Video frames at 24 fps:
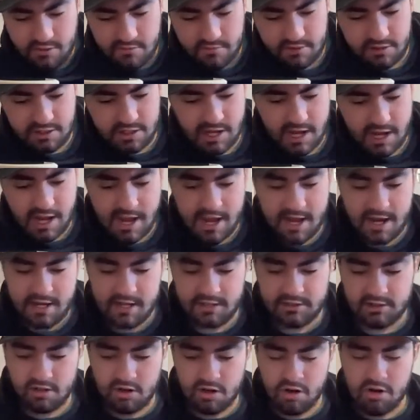I'm gonna add
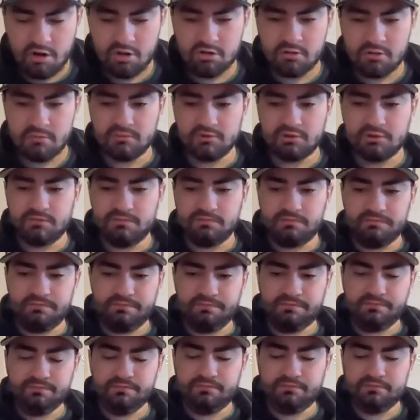the arms.
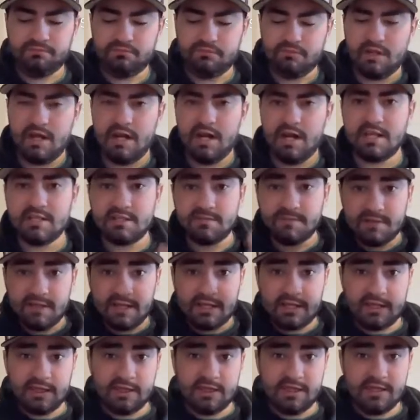Kind of has to be like
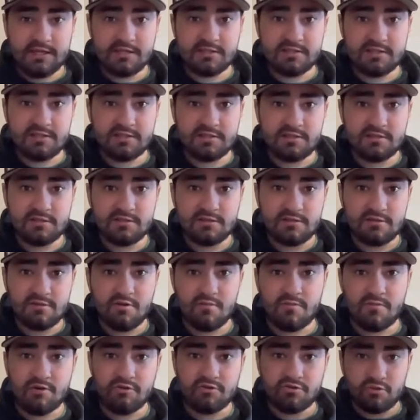this,
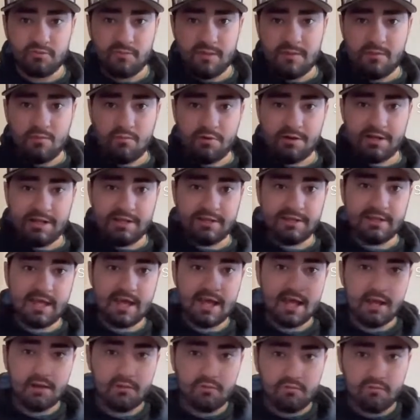almost. Maybe one like
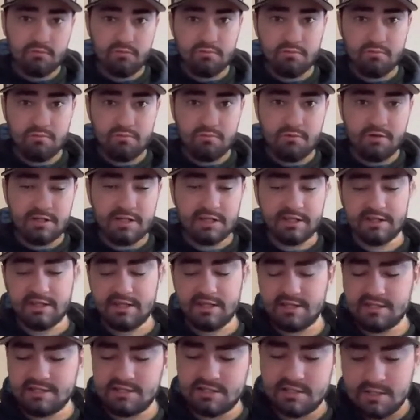that, one like
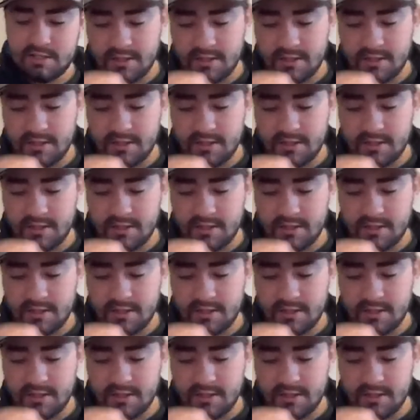this.